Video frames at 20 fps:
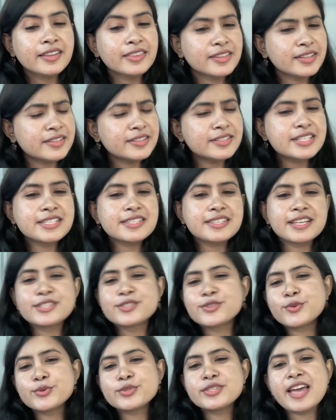Third is
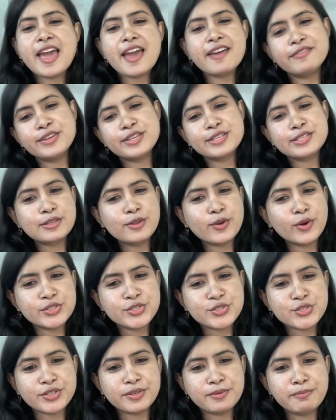ISRO's heaviest
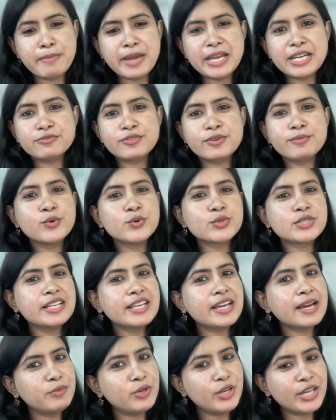launcher, meant for mostly
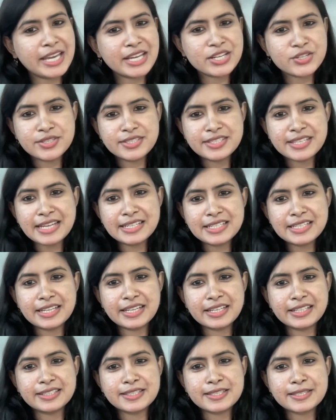communication
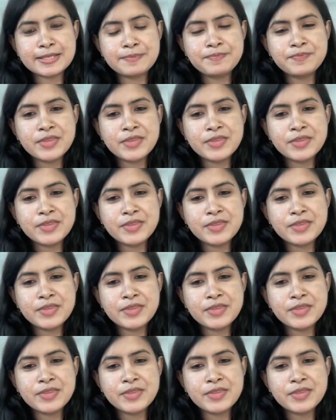satellites.